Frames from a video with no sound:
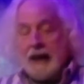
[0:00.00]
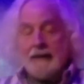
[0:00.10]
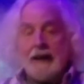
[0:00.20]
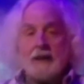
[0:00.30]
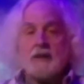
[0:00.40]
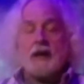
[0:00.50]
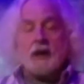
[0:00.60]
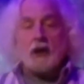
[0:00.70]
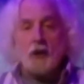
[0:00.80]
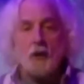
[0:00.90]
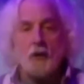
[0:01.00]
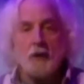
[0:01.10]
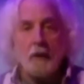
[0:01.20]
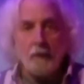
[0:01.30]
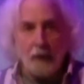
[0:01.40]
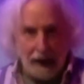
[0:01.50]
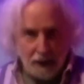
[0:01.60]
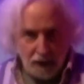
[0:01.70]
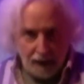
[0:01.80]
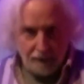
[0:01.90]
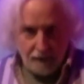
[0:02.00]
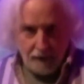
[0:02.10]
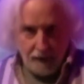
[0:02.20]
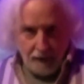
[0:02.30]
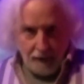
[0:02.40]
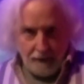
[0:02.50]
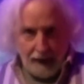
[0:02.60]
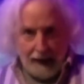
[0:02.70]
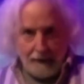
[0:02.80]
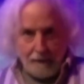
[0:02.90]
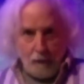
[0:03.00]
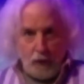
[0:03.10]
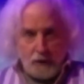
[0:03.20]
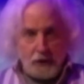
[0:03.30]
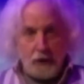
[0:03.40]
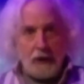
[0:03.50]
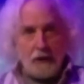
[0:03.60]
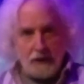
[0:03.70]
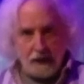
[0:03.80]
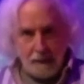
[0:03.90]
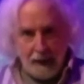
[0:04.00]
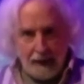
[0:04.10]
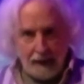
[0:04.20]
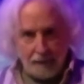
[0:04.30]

And that is a huge project that was 2 years in the making.